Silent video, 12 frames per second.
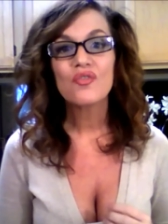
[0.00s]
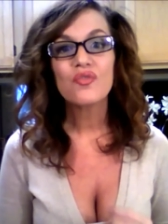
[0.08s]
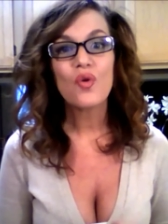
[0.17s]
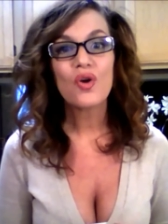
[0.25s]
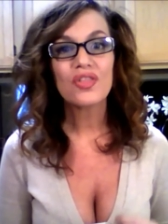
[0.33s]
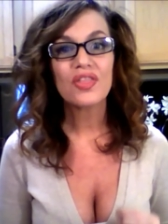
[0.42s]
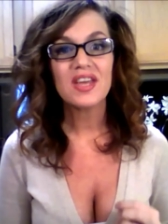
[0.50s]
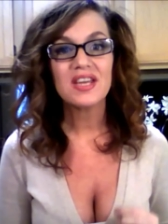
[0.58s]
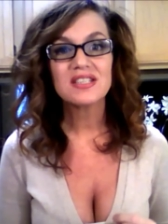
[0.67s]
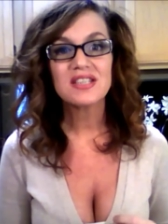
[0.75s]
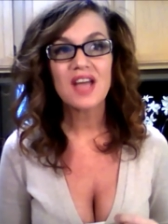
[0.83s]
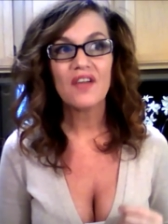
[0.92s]
for
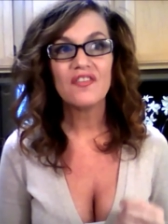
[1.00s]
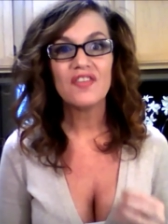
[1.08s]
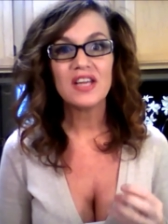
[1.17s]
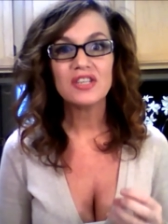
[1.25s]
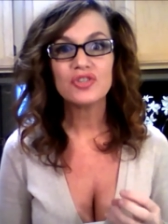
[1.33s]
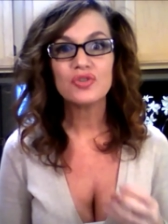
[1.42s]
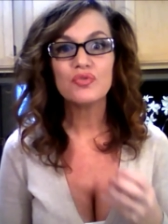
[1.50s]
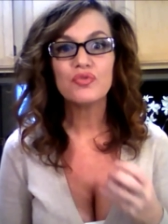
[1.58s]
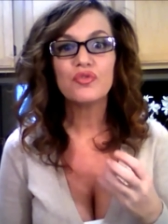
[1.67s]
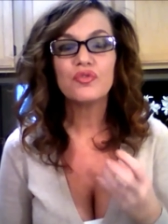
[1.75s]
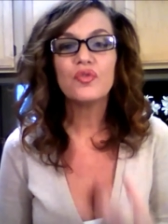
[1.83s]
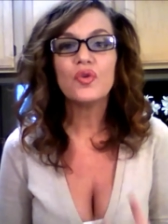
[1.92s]
this event to
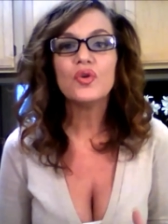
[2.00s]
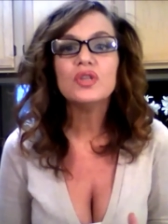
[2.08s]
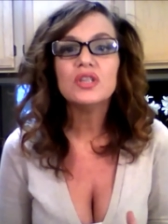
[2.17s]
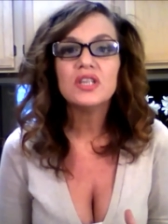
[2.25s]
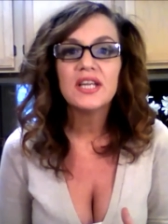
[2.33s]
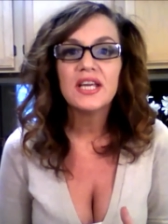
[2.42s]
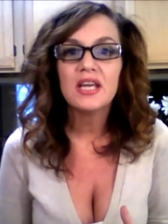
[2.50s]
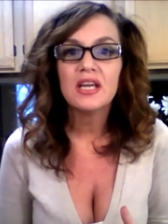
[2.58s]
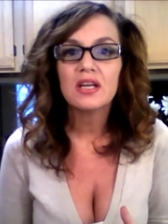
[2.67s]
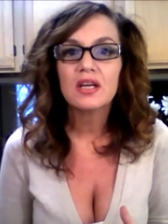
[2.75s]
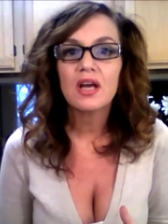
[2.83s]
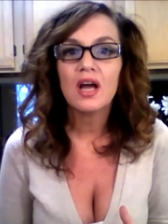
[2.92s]

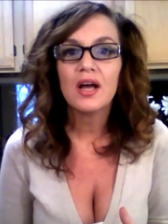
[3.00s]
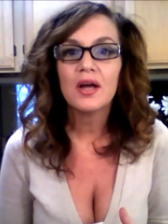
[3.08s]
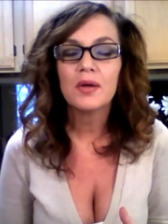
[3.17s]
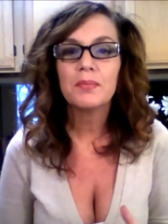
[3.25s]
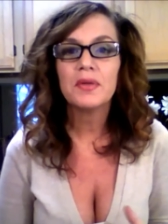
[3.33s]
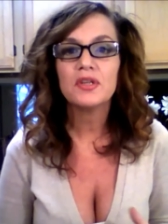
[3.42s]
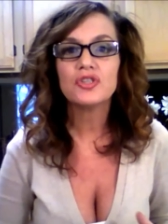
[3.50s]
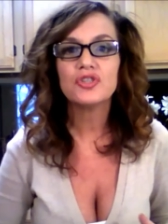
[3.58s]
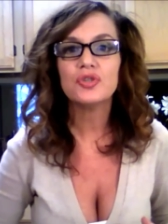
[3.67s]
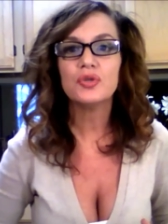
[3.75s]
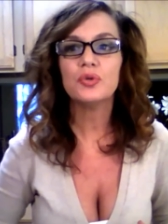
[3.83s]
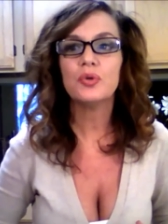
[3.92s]
fully come
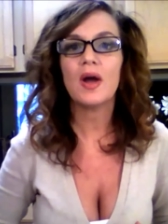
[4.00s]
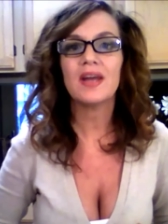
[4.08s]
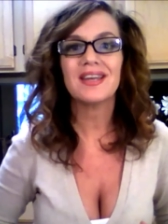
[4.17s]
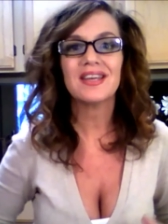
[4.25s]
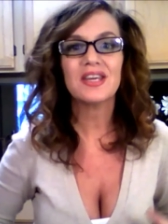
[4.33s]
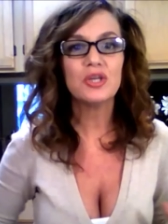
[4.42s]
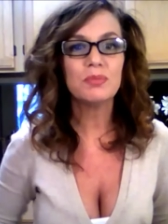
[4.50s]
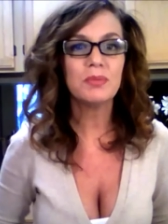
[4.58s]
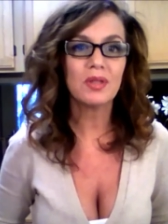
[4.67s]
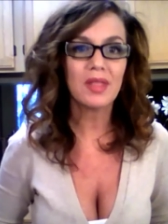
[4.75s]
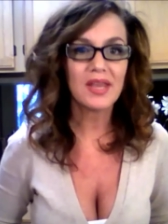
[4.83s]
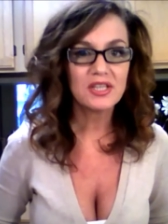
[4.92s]
to an
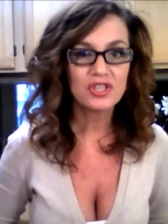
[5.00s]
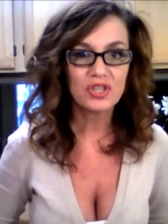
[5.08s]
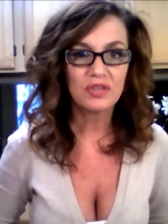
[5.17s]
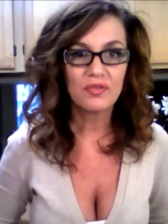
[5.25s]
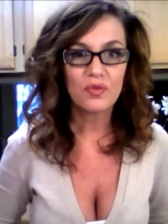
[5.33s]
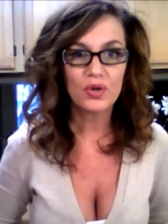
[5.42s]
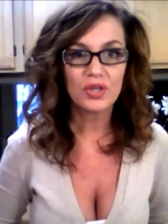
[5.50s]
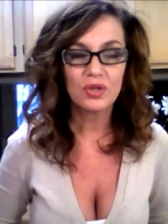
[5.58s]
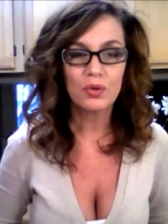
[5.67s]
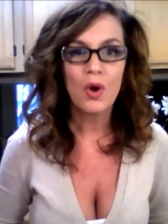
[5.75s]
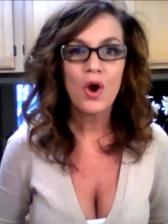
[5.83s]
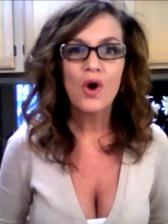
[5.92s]
accumulation for
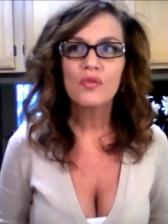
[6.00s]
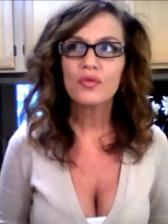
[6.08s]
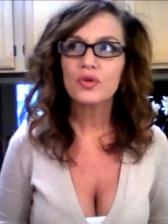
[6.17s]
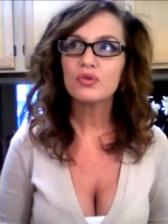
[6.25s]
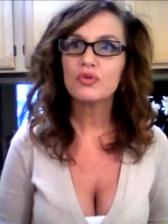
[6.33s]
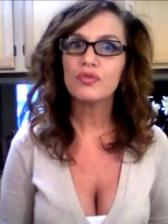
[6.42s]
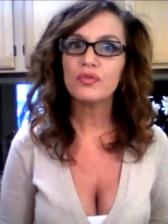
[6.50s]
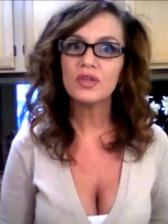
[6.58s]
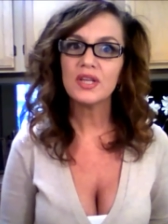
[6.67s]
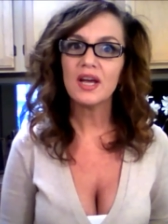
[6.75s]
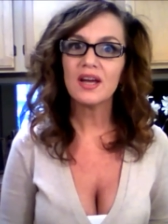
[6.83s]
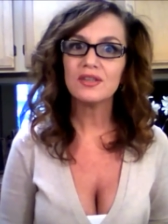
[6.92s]
you to
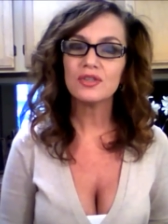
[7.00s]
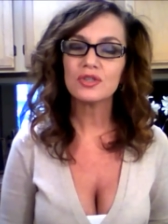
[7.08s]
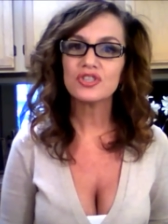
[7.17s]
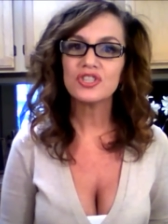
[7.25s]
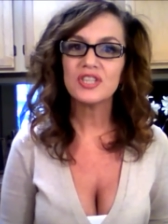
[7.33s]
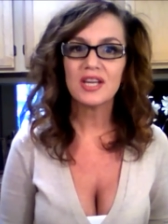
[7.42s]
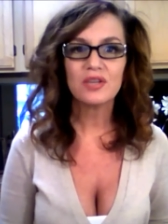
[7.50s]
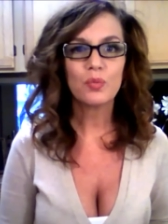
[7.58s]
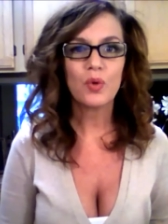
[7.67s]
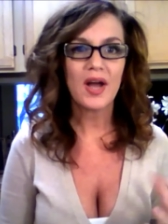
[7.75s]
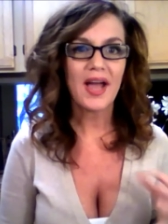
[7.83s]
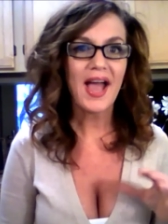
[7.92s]
fully understand
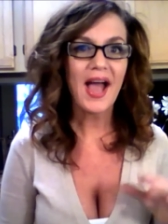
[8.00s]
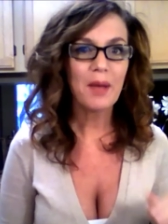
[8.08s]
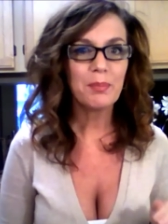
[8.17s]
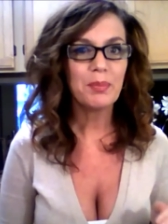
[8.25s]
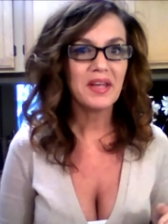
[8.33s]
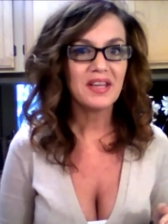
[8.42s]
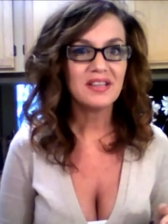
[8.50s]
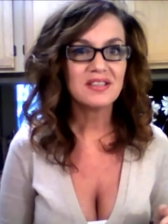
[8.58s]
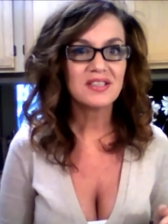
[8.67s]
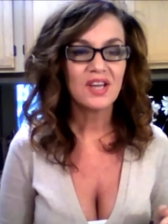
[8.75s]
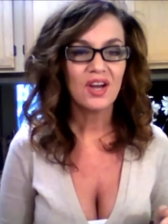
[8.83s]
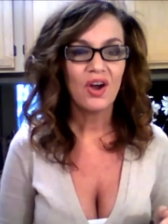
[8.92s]
what happened
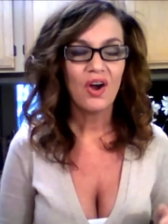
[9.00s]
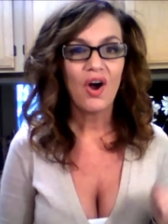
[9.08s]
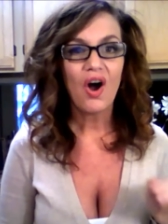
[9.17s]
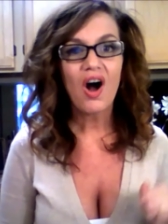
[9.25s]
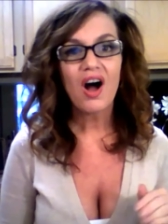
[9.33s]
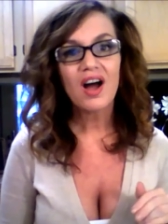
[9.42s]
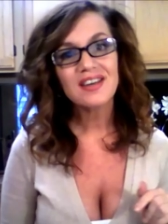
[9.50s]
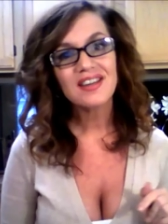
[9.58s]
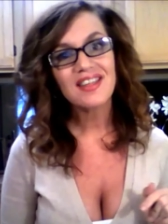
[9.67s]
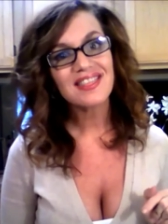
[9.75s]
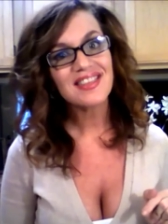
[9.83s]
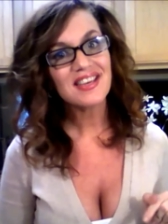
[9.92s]
on
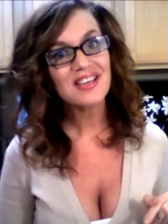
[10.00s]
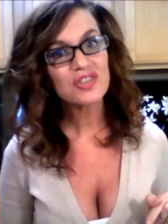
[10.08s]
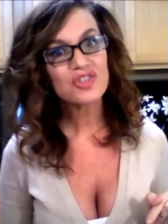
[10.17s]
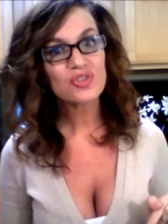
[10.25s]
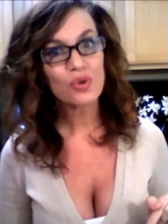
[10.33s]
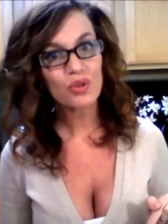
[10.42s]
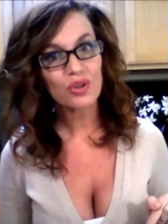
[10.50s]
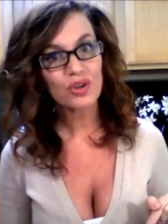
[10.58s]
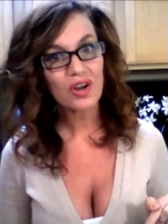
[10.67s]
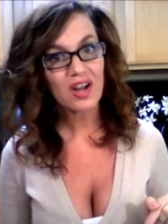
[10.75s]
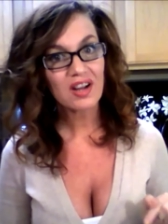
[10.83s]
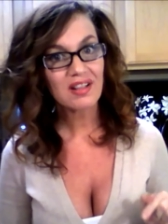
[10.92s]
the
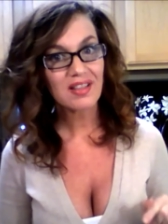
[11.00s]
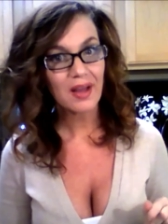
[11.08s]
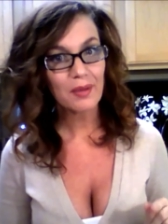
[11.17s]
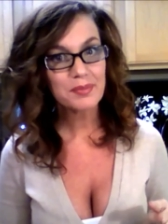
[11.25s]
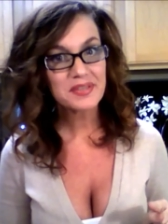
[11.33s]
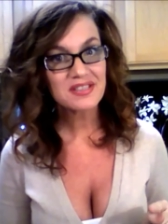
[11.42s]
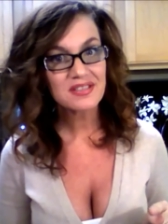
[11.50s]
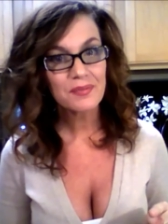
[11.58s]
solar eclipse.